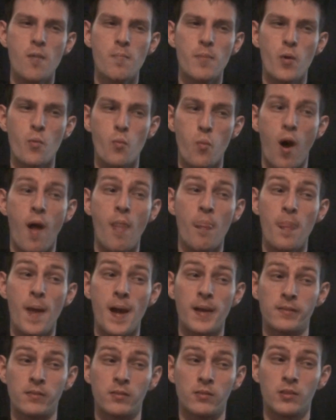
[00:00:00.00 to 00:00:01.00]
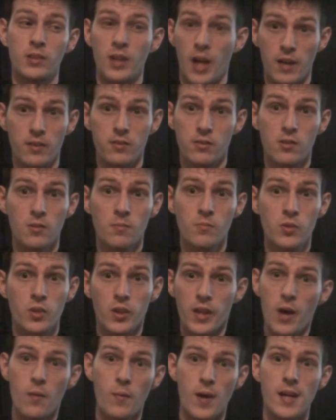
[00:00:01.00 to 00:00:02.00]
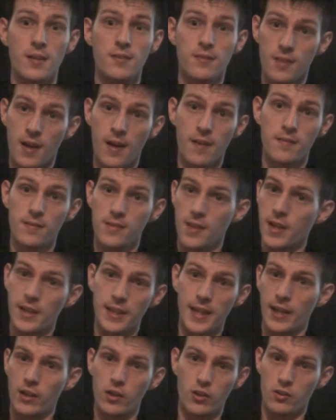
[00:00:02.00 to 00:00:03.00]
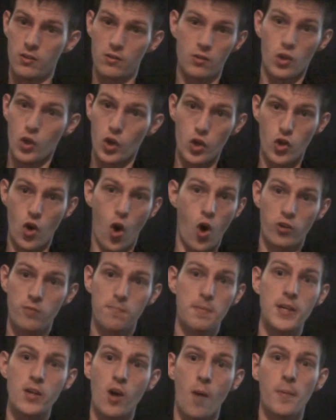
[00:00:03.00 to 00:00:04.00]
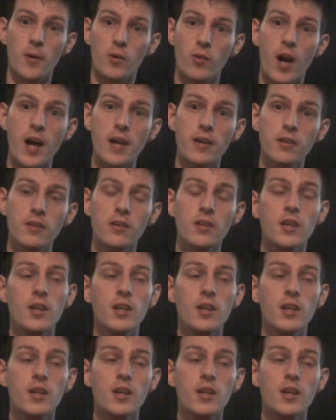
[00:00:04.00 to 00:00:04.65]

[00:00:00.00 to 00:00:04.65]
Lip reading: but one that's custom, so that way it's not something that could not be copyrighted.